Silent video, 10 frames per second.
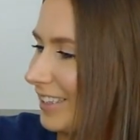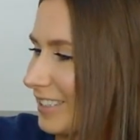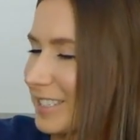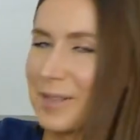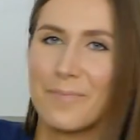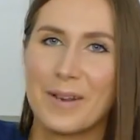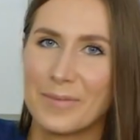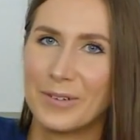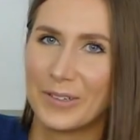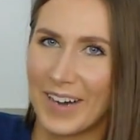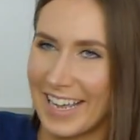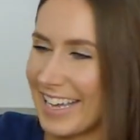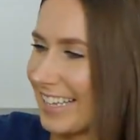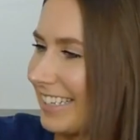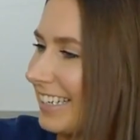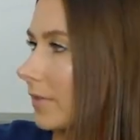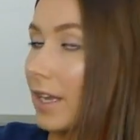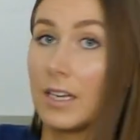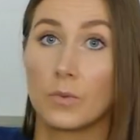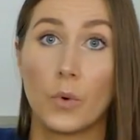Just the minimal grey colour.
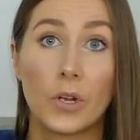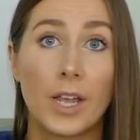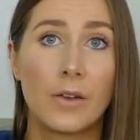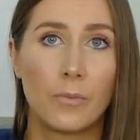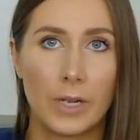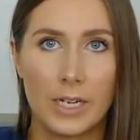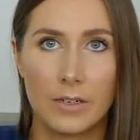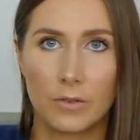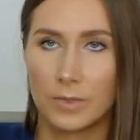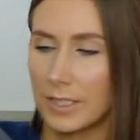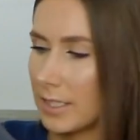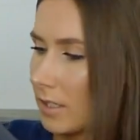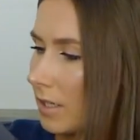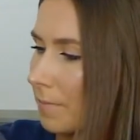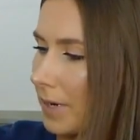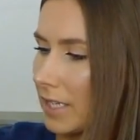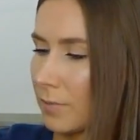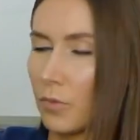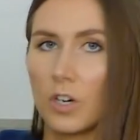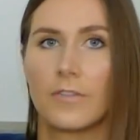It is water and wind resistant, but it's
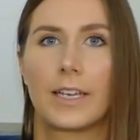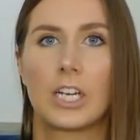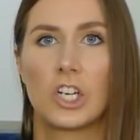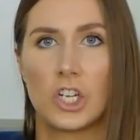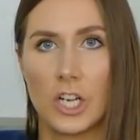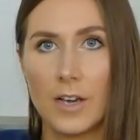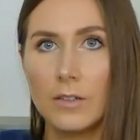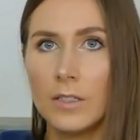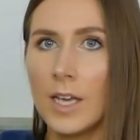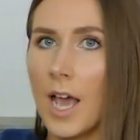more of like a shell